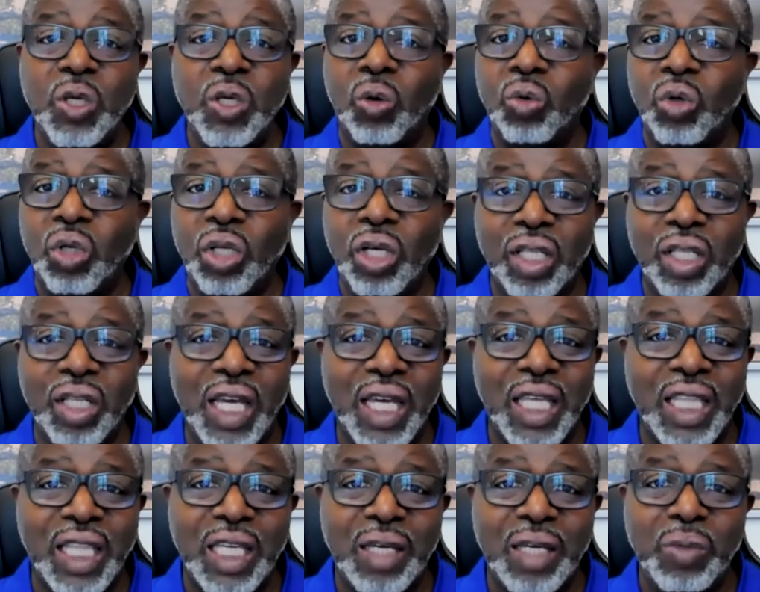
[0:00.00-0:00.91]
look like
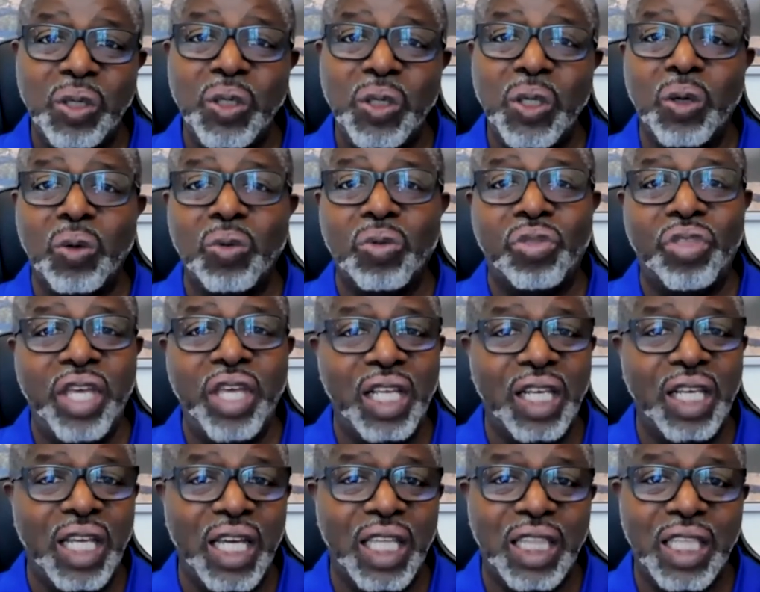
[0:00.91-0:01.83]
them, who don't think
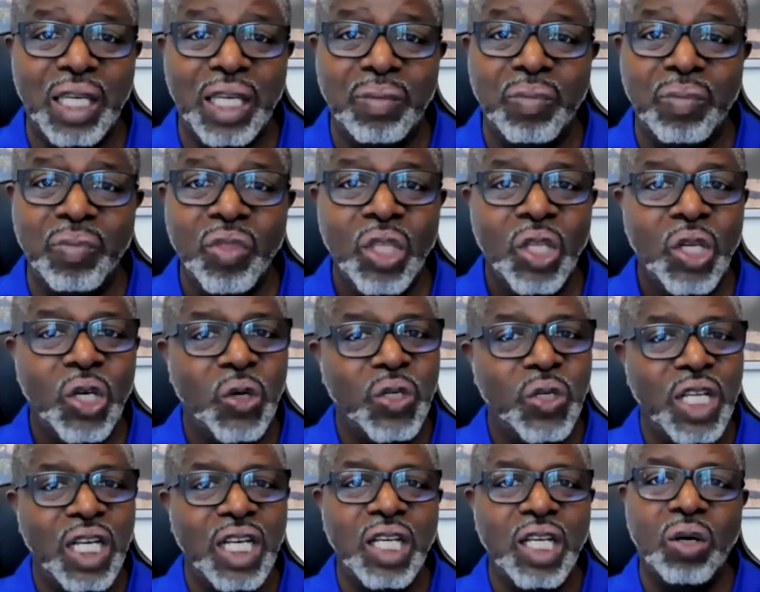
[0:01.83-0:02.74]
like them, who
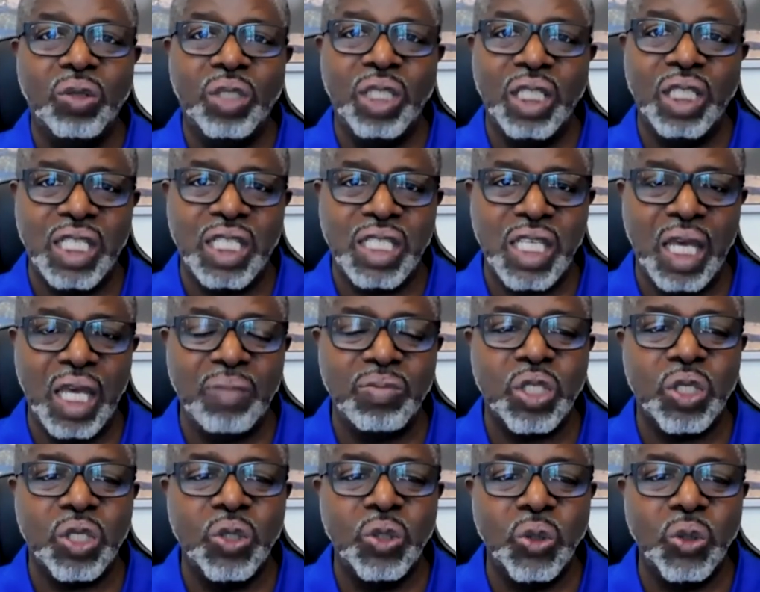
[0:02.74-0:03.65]
didn't go to the same
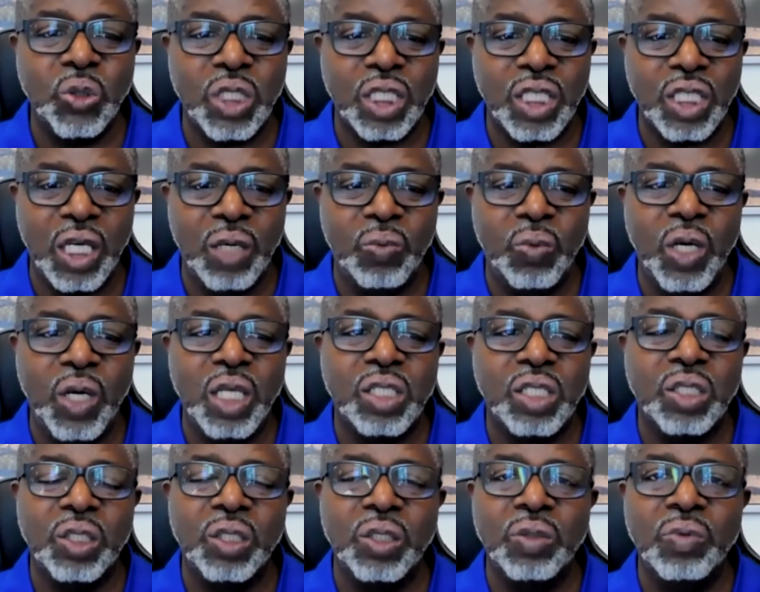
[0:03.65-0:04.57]
schools that they went
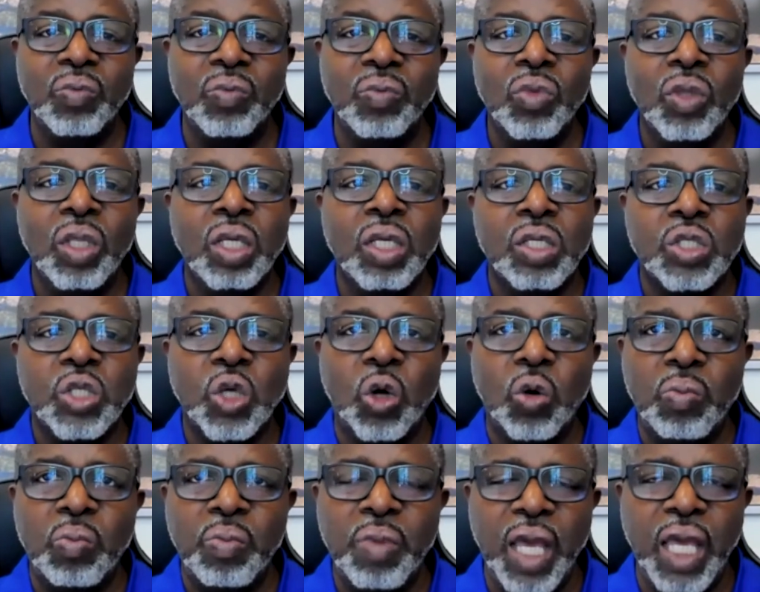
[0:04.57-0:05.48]
to? So
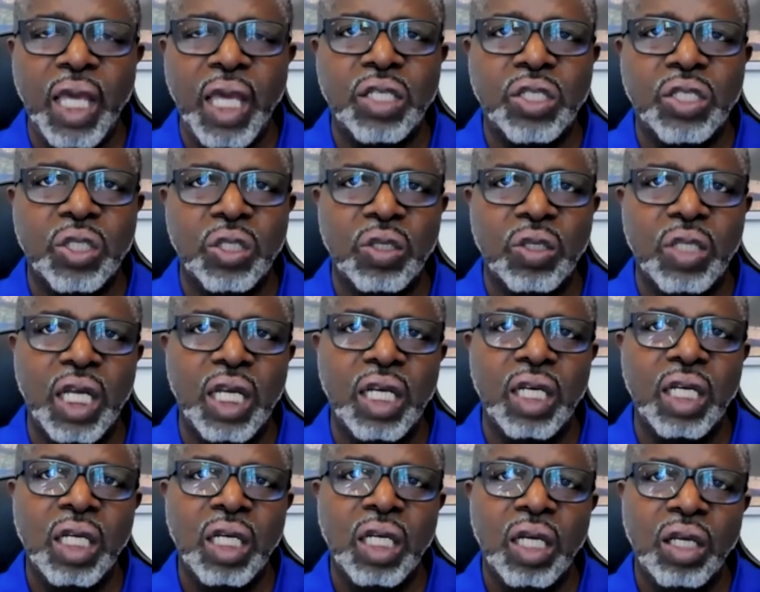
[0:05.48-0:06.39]
make sure that
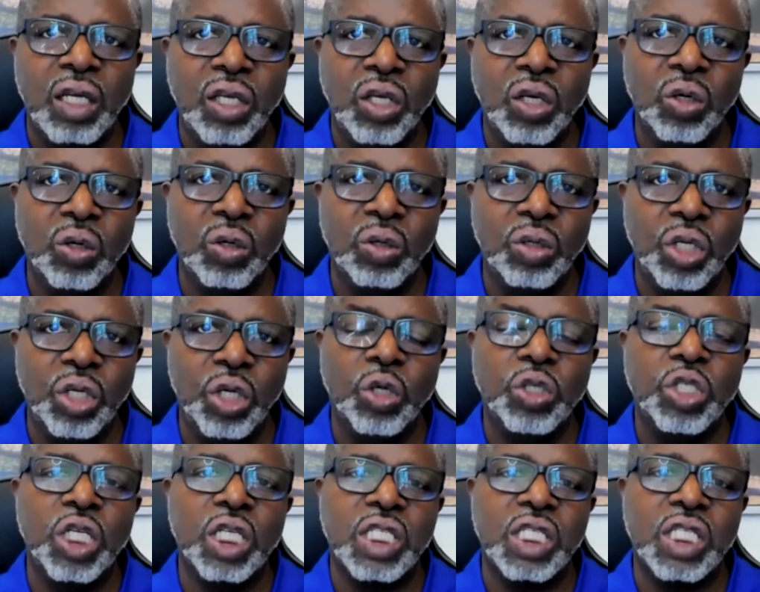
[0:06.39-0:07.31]
you're
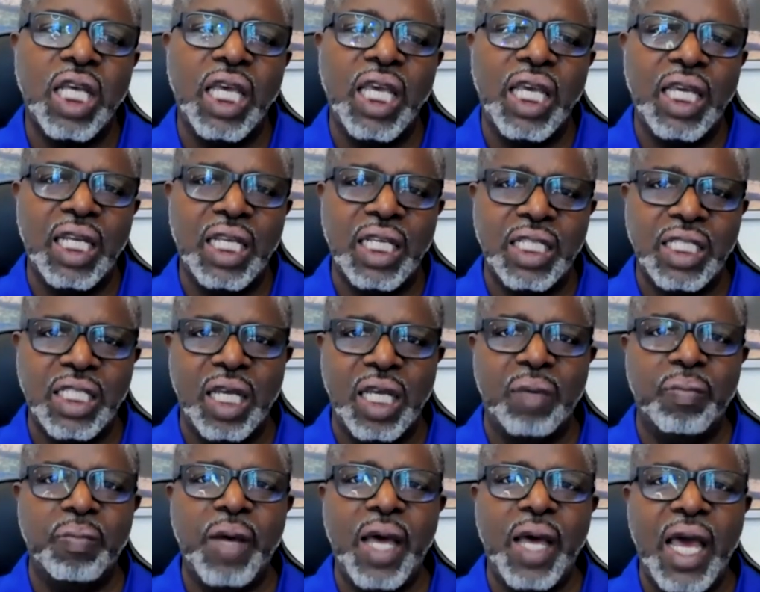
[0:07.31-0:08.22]
just taking a step
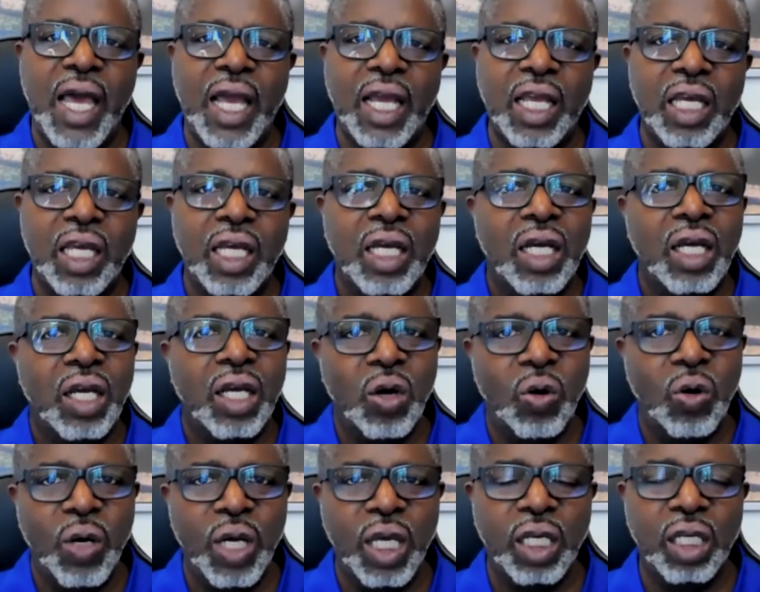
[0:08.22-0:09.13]
back,
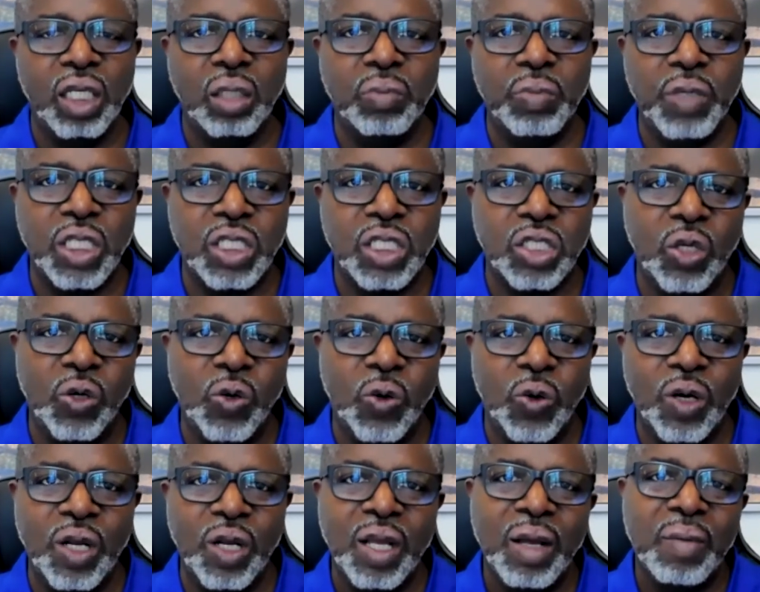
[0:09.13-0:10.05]
going a little bit slower,
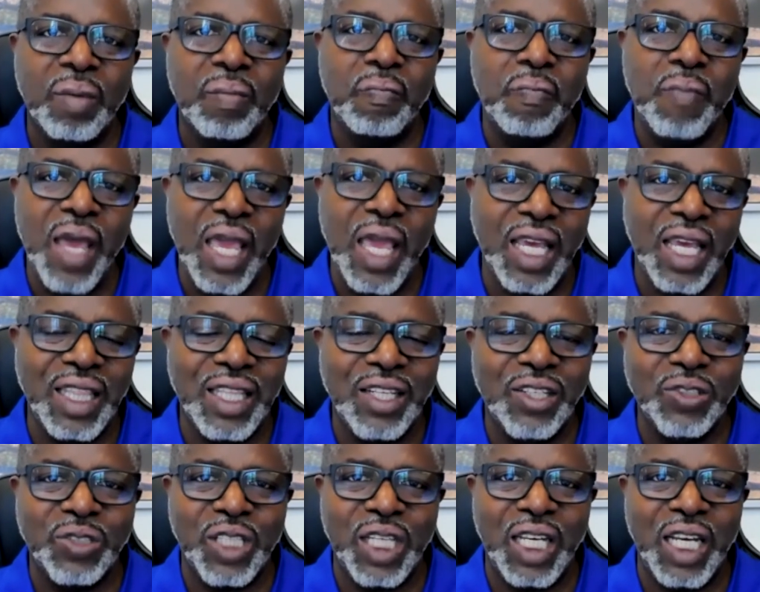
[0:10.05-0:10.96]
making those
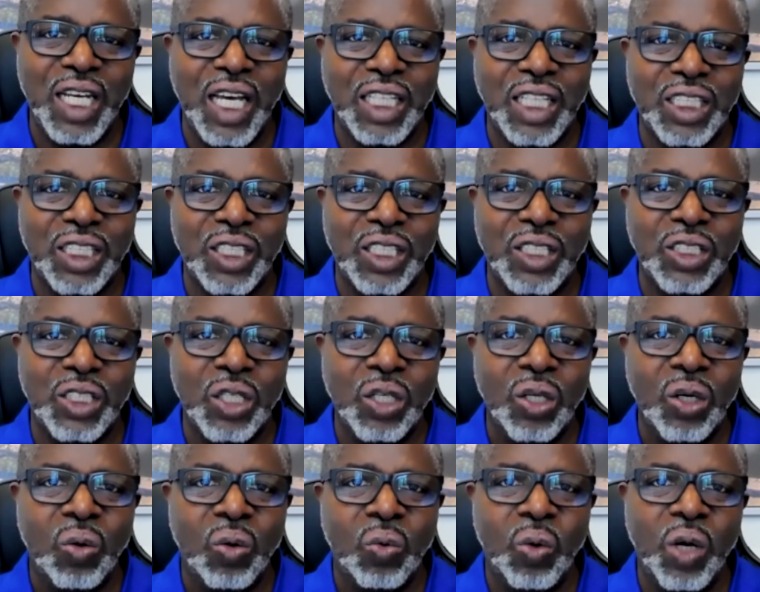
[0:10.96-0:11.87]
connections
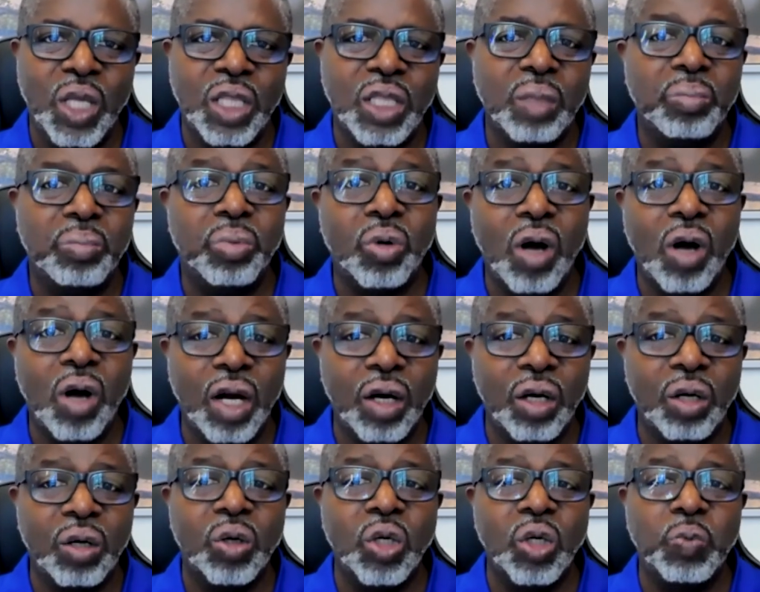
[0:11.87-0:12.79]
with a broader
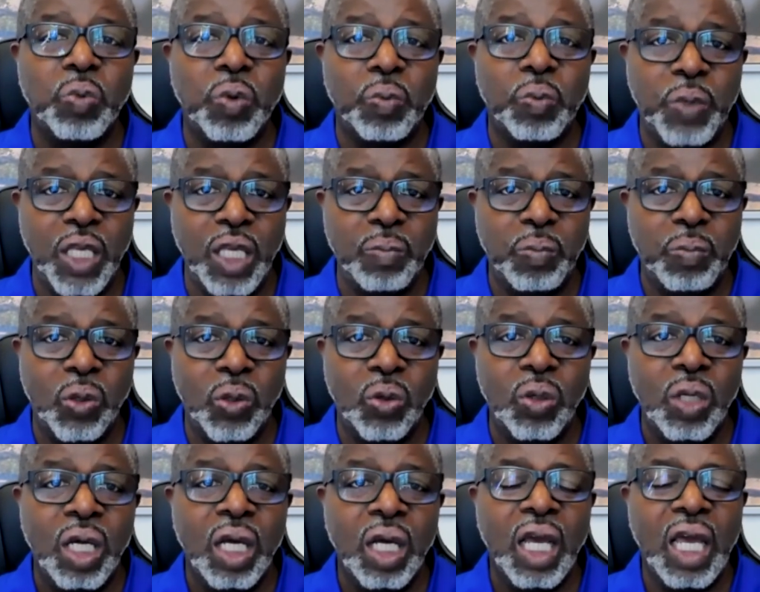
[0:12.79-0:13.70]
group of people,
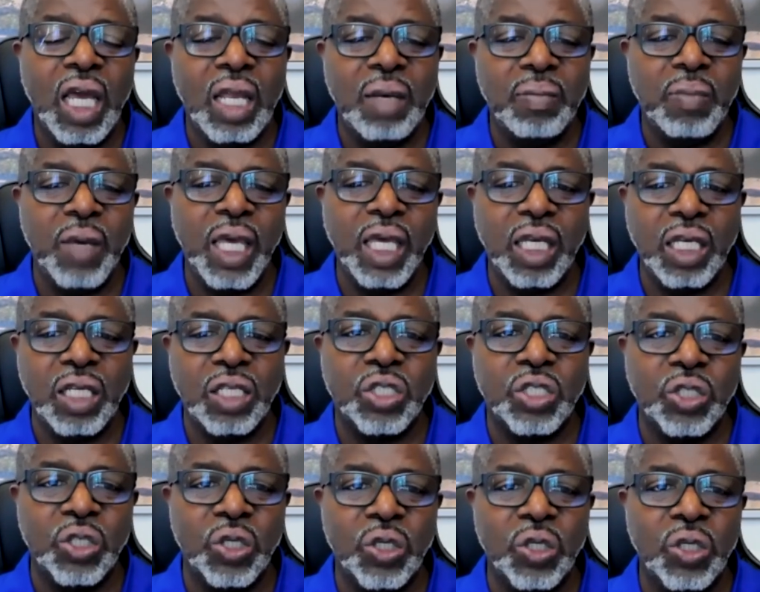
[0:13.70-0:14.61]
and making
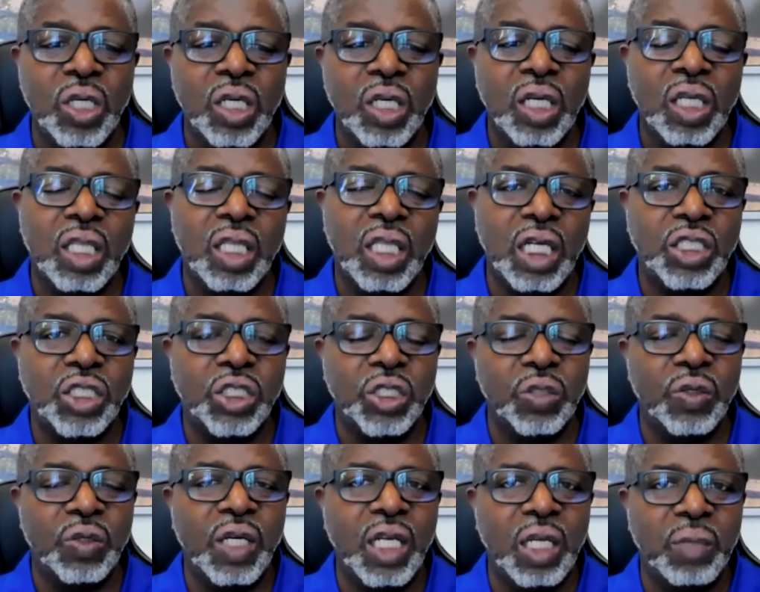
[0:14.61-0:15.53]
sure that you're
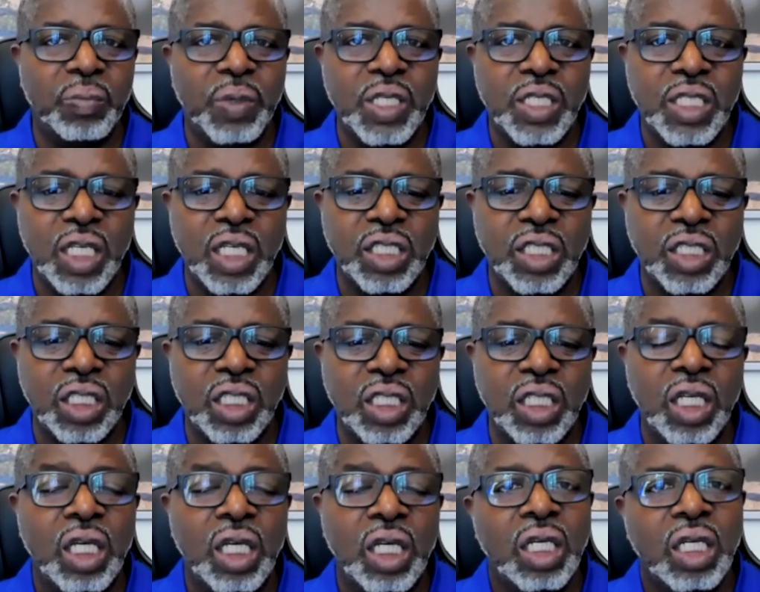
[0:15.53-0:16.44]
in a position
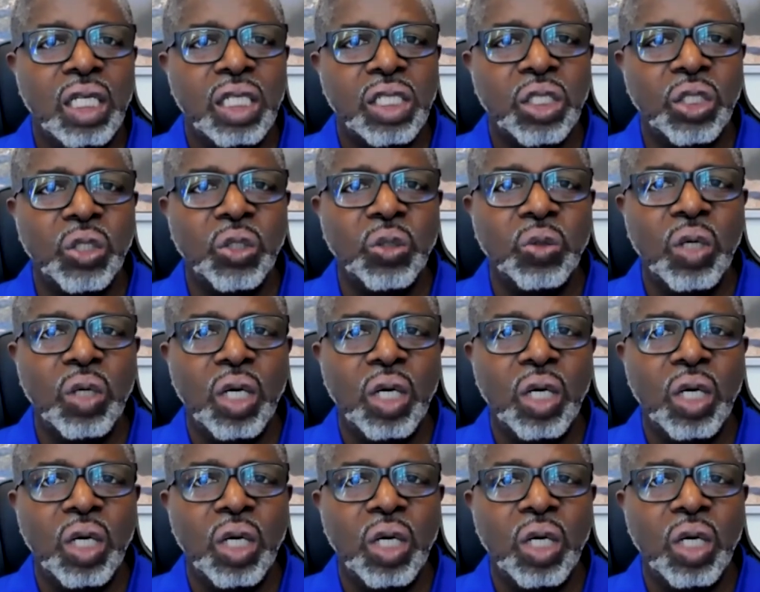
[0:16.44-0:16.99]
to